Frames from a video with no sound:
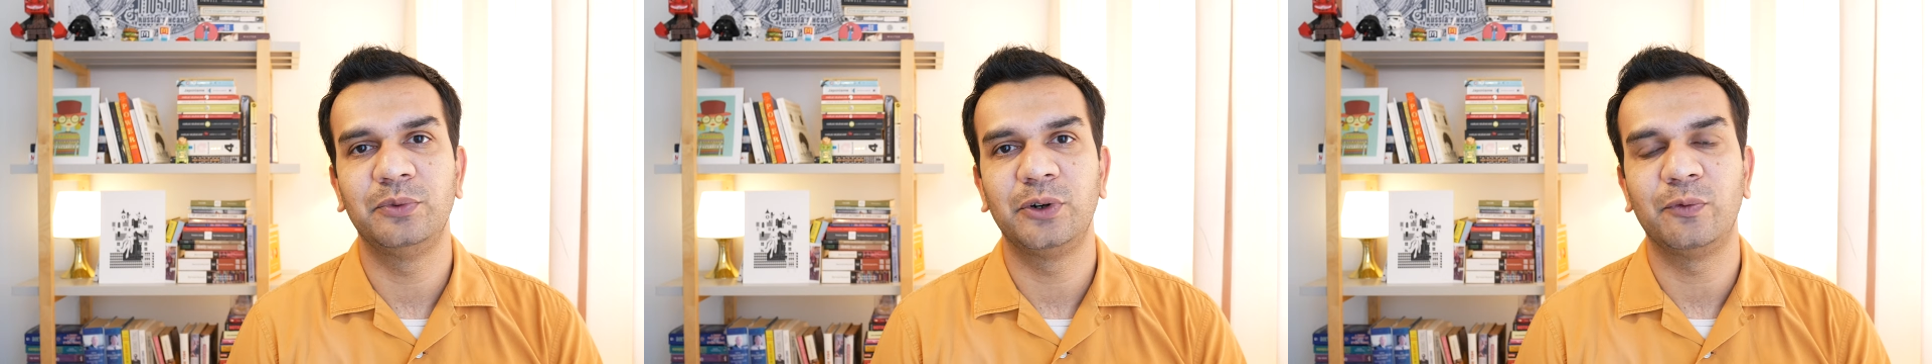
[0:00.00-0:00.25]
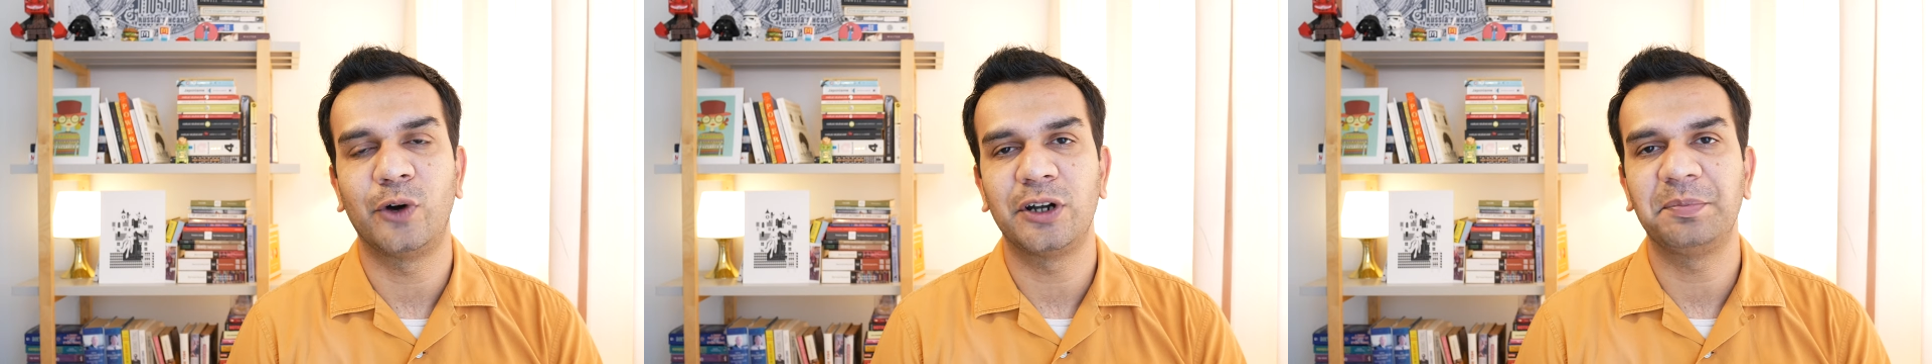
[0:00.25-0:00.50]

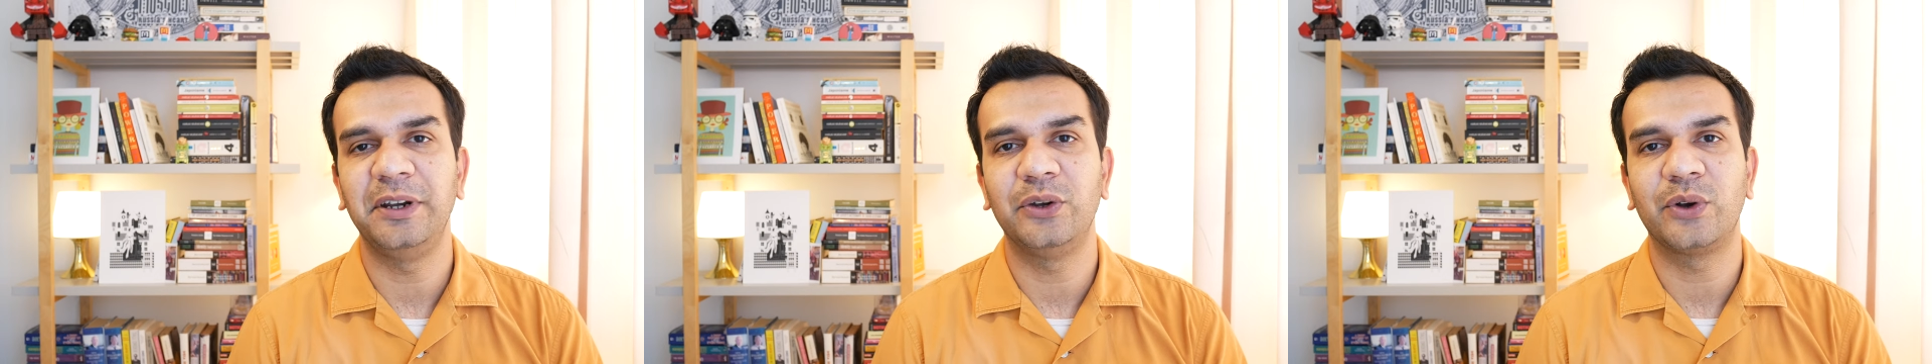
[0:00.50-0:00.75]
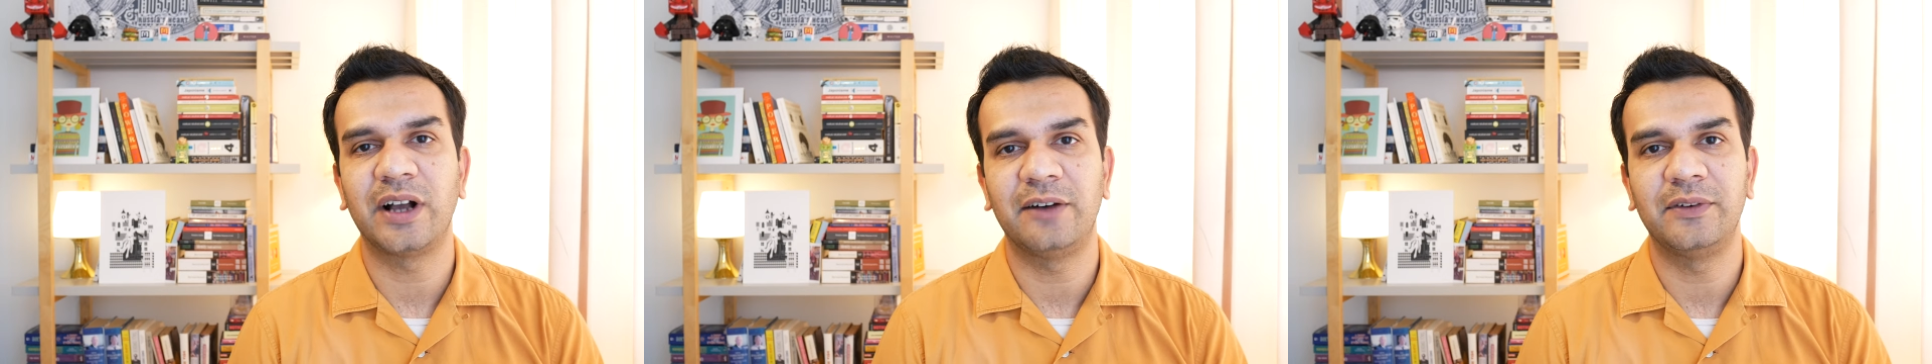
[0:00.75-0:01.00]
would want me
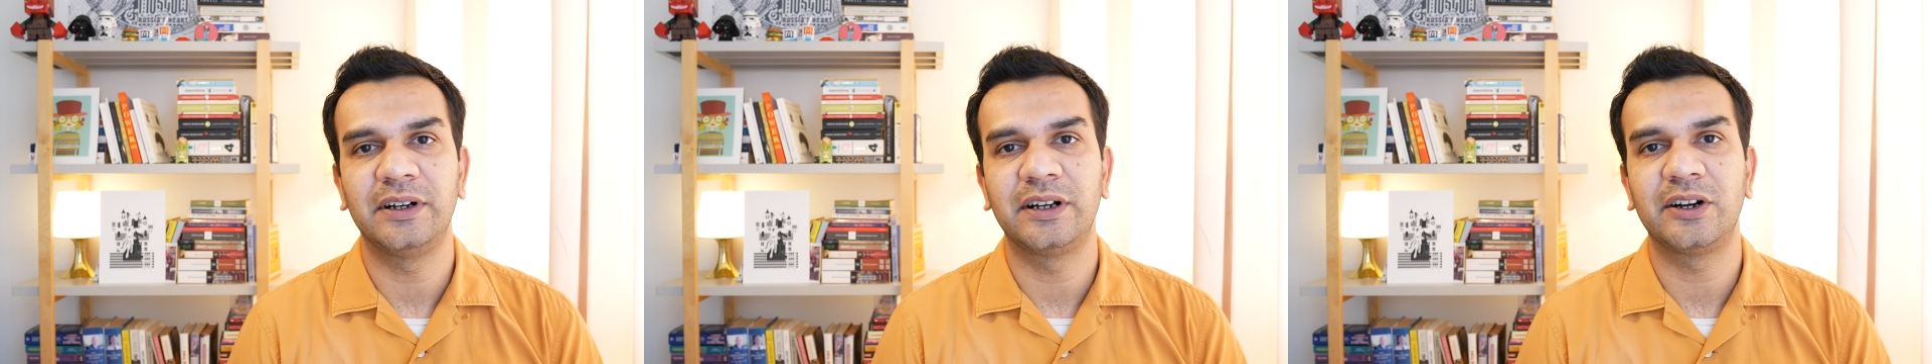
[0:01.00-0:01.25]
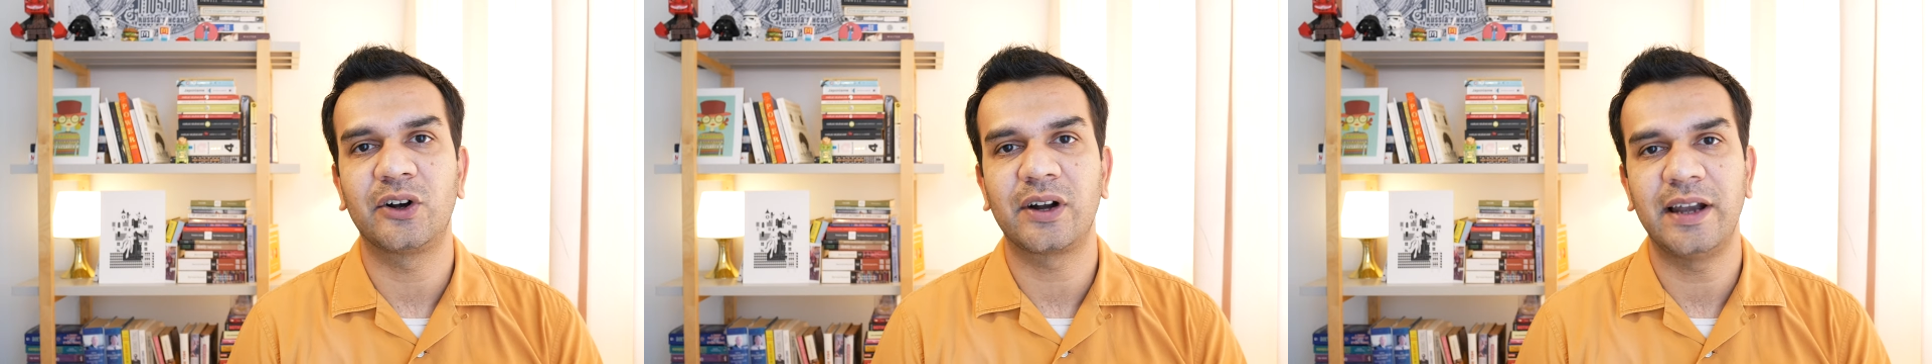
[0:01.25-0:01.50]
to cover
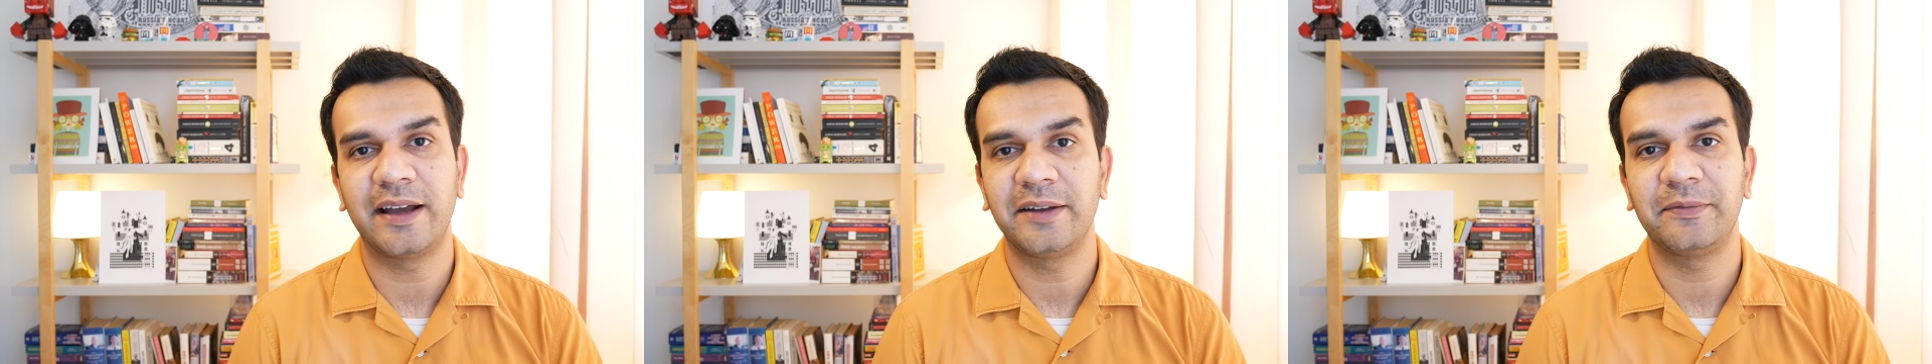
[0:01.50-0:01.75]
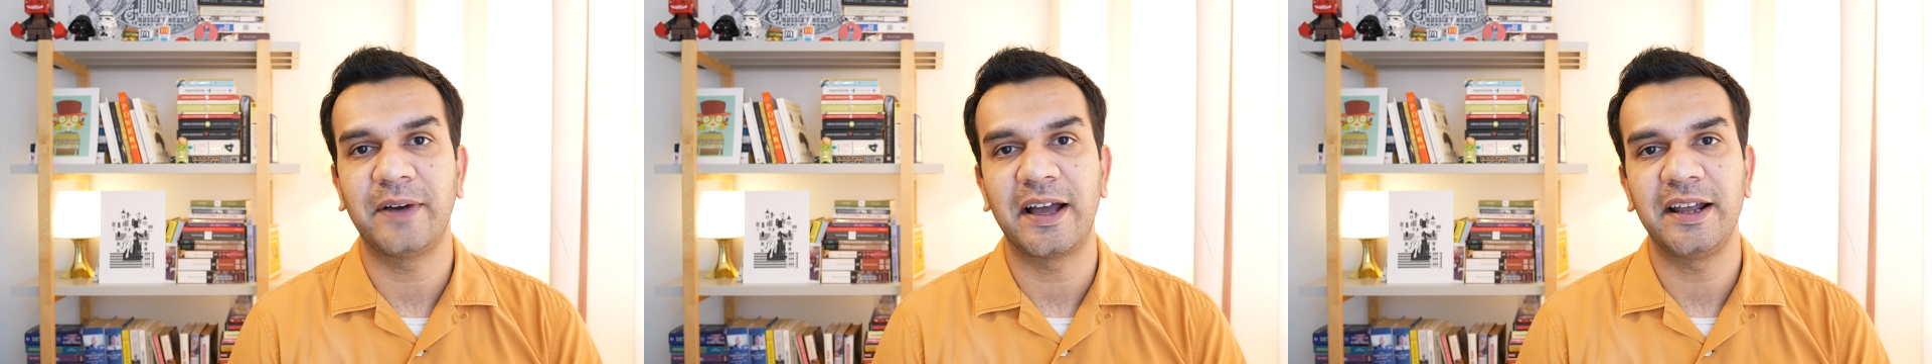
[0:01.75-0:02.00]
or
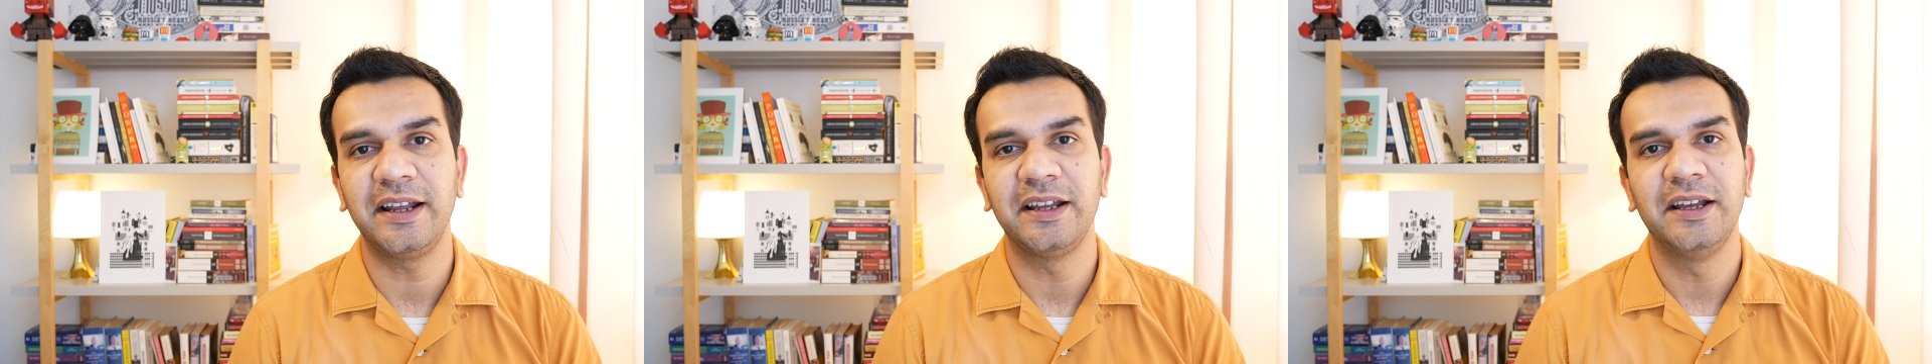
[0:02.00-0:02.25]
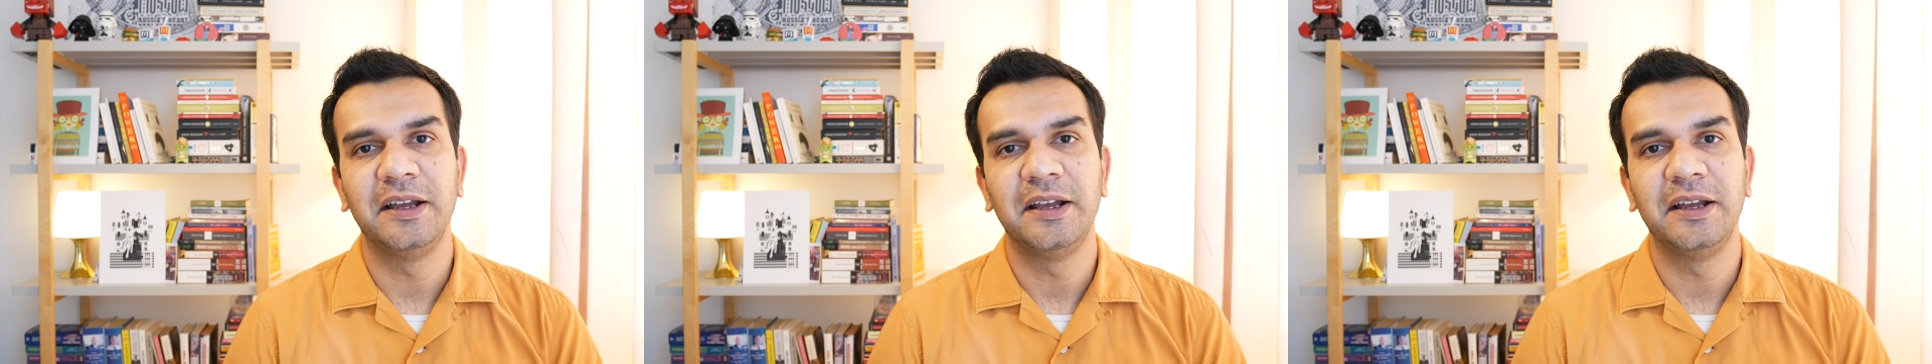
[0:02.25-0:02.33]
clarify,